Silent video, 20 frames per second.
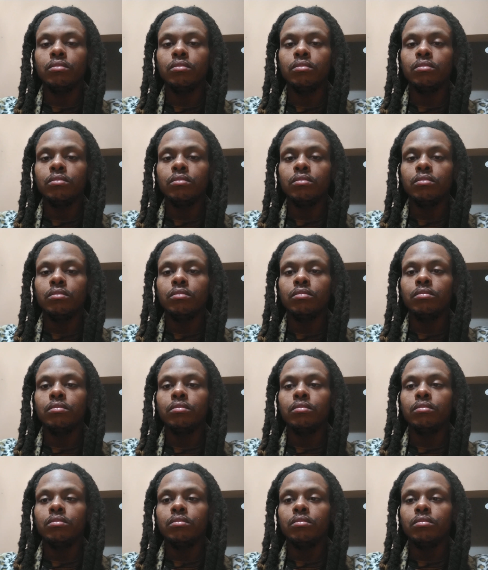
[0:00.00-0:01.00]

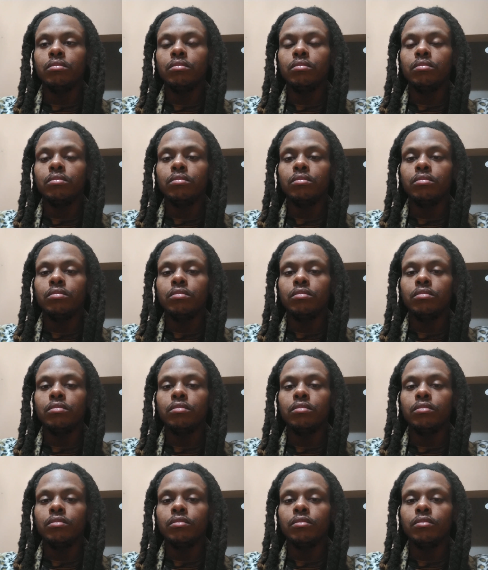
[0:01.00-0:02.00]

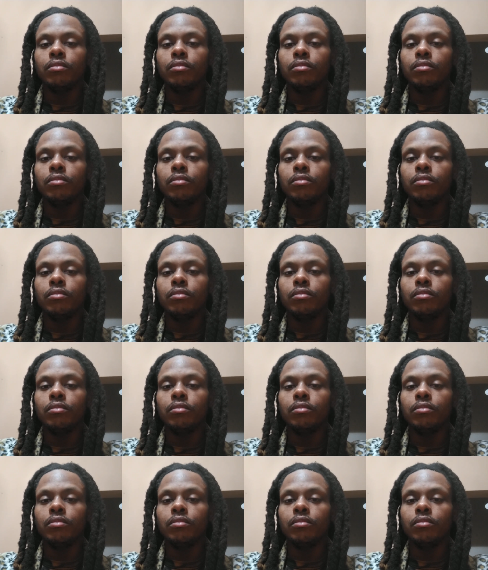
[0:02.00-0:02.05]
(silence)